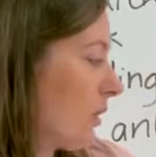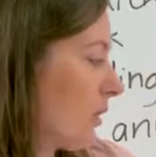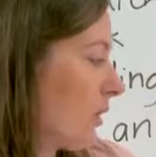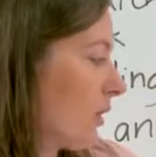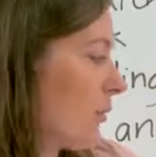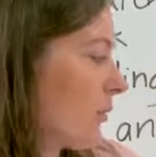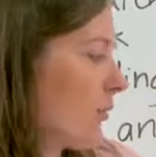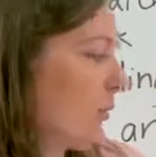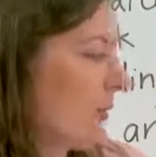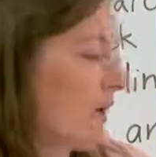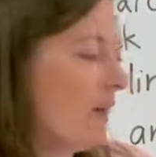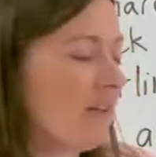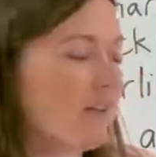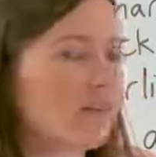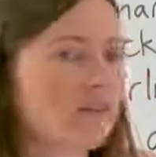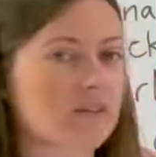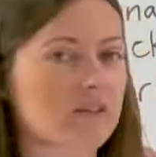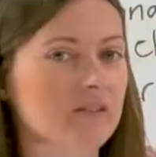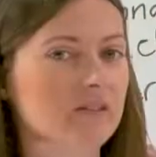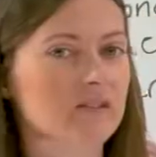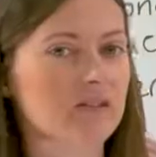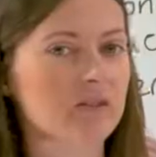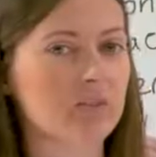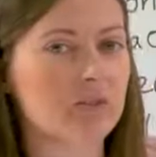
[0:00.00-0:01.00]
compete
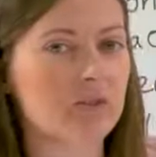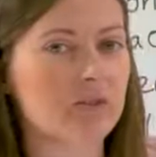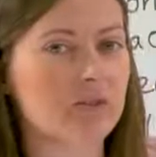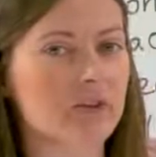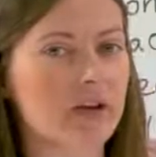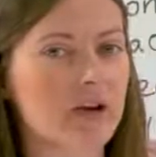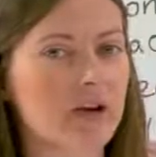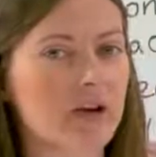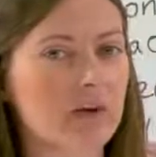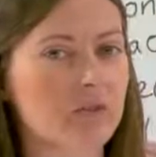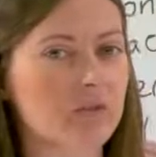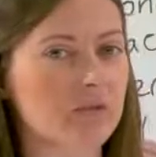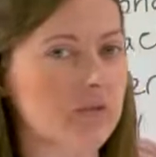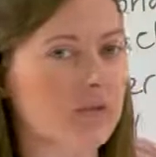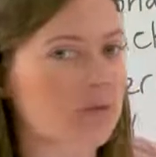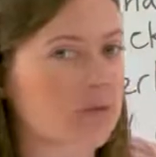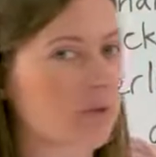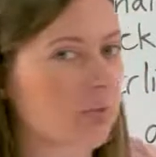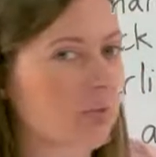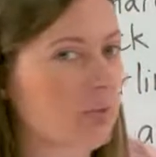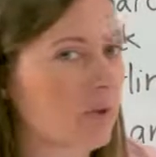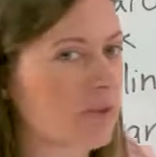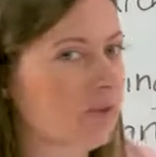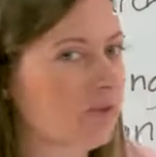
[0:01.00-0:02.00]
as themselves in
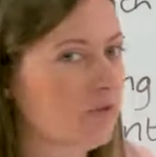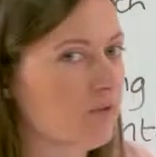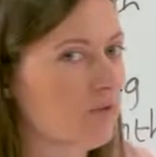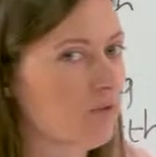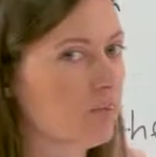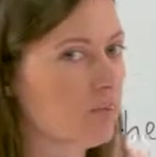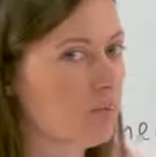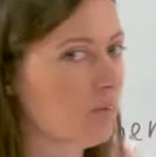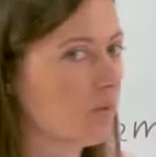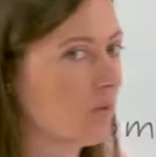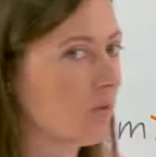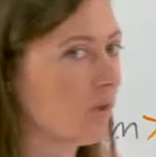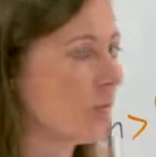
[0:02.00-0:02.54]
the big football